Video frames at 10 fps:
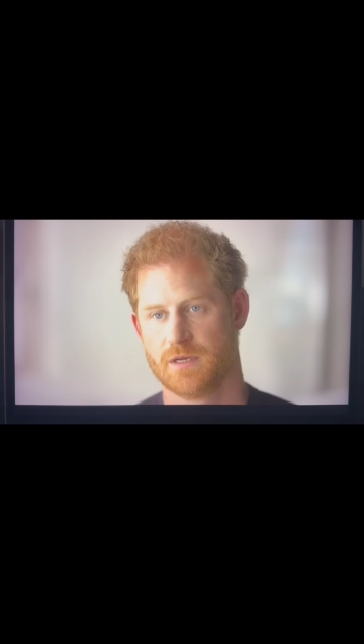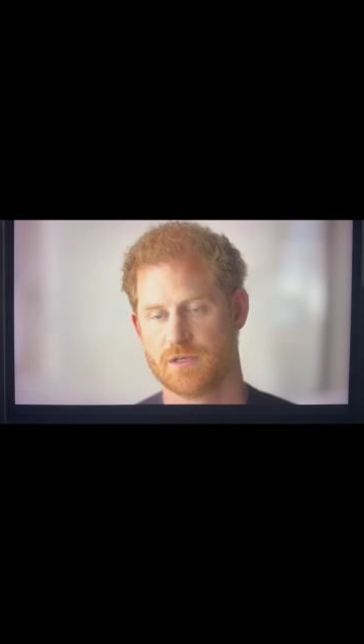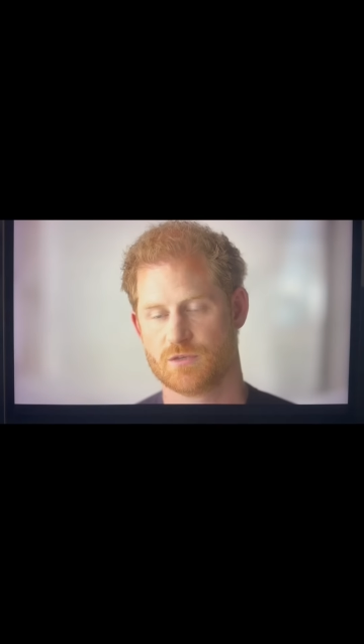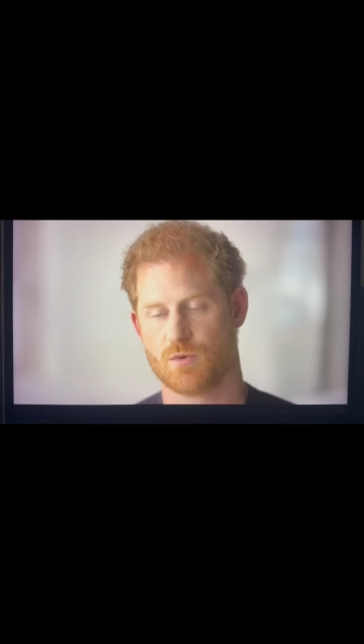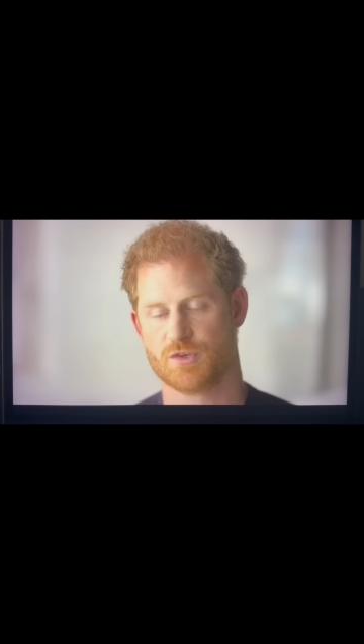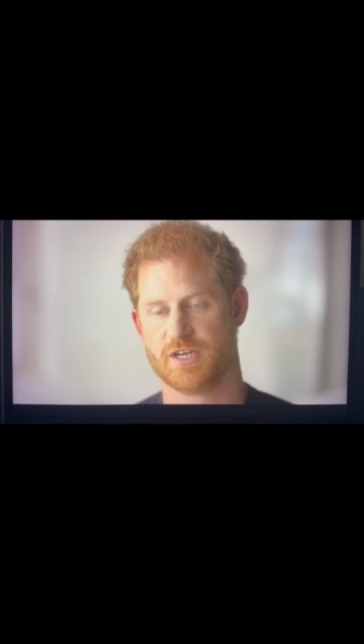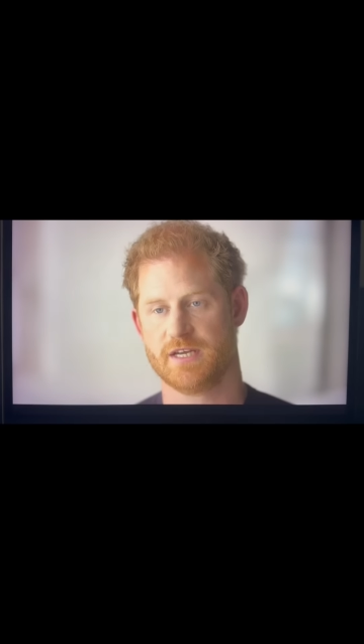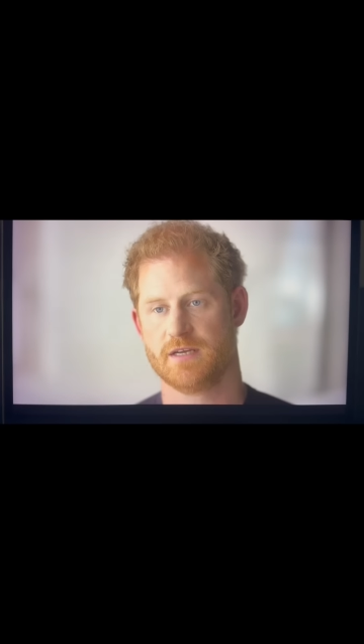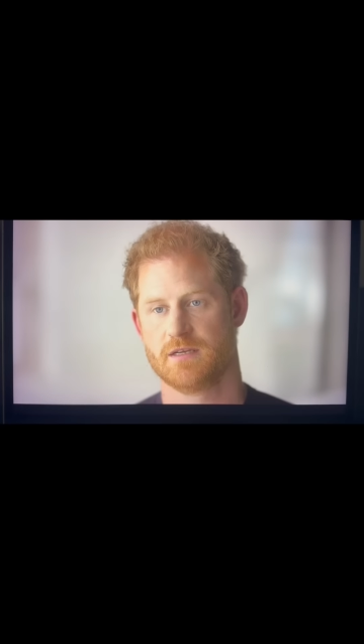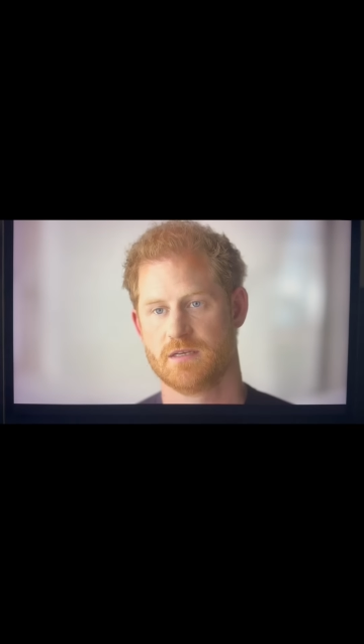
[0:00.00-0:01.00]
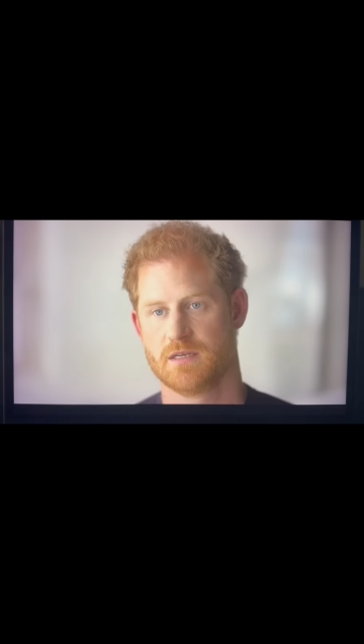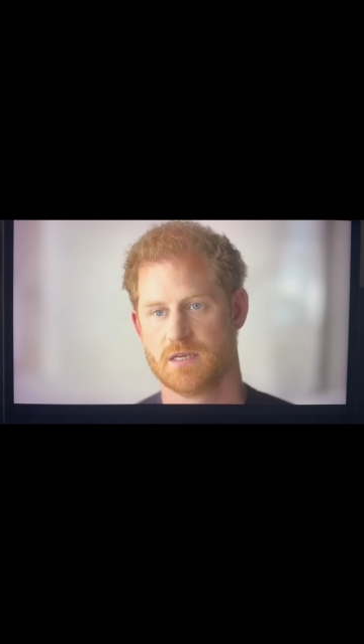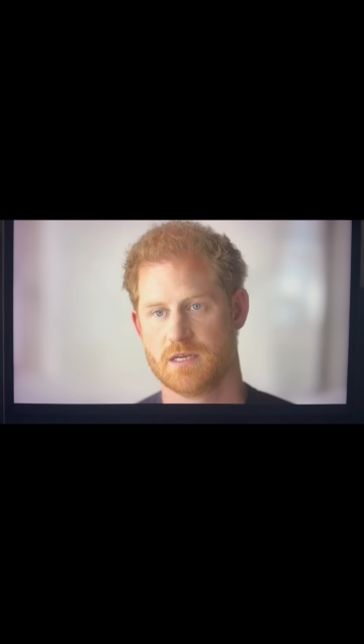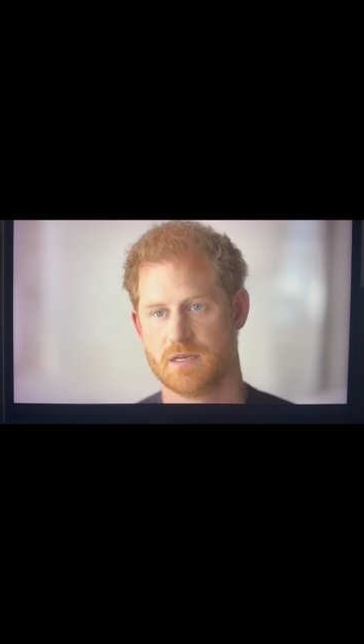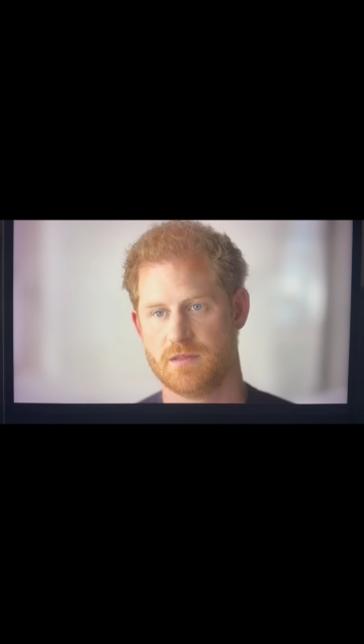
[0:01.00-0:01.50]
squashing
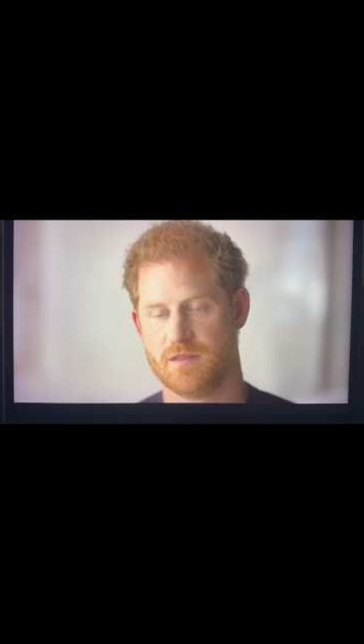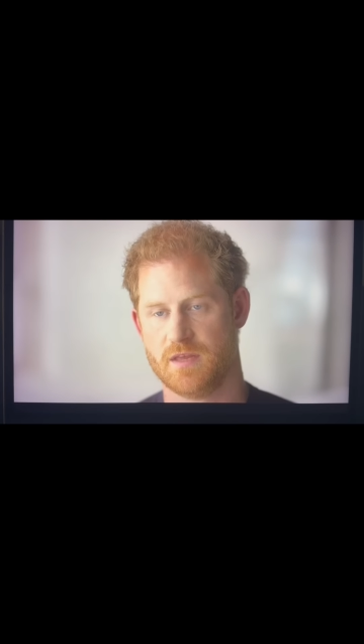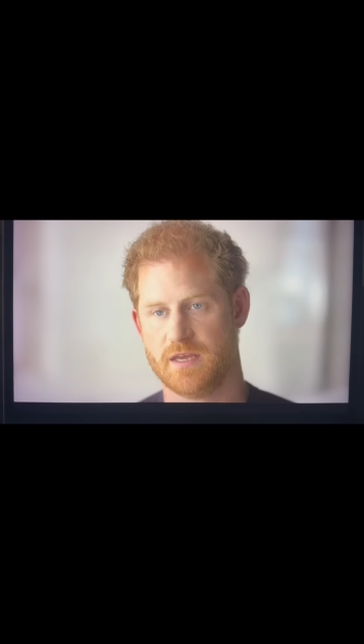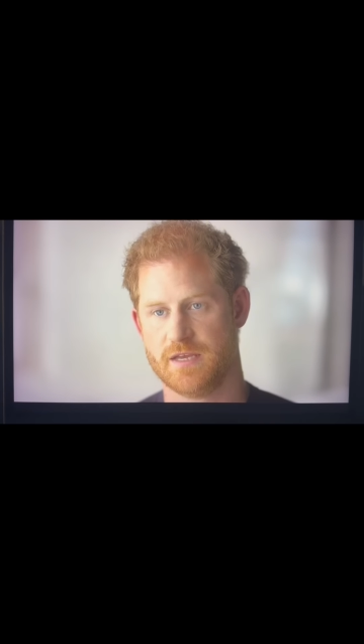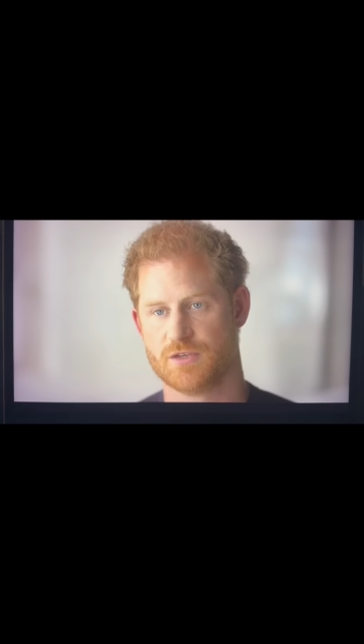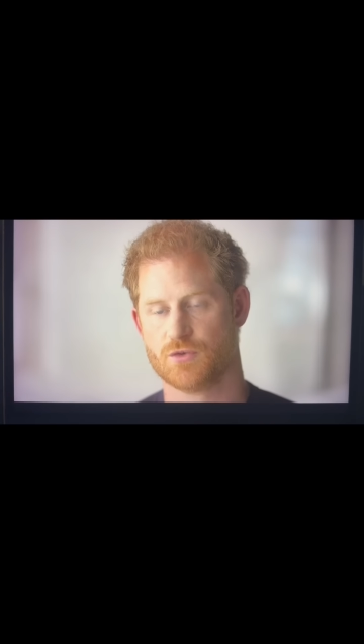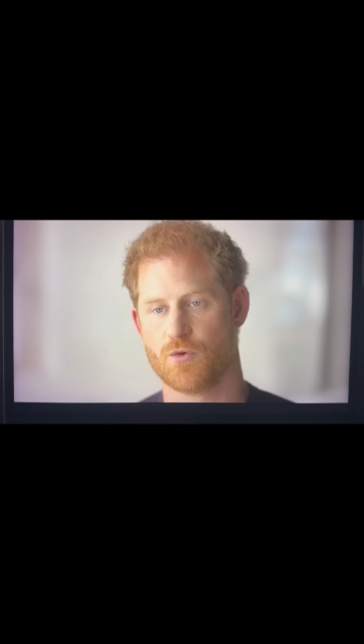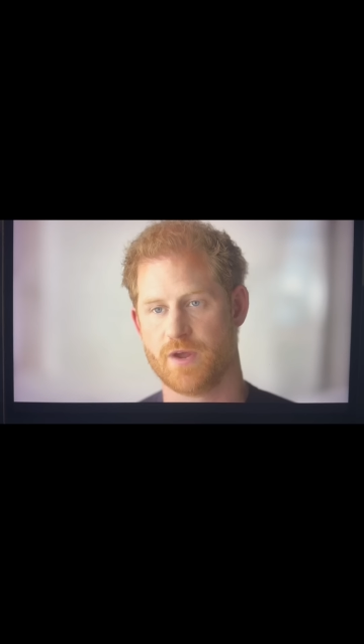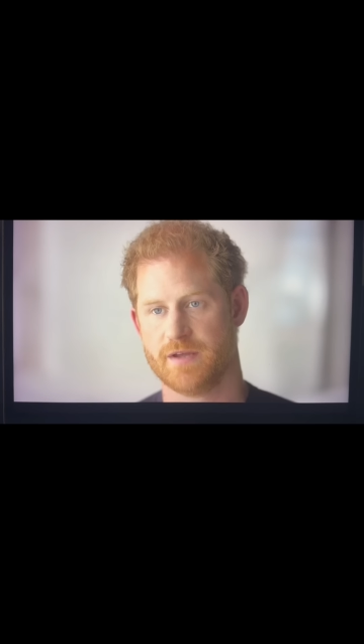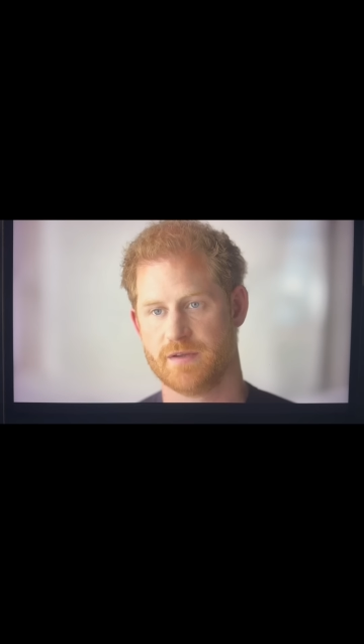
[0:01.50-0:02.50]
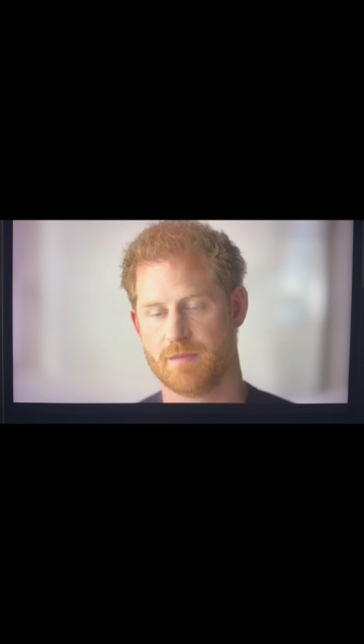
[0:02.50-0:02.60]
the story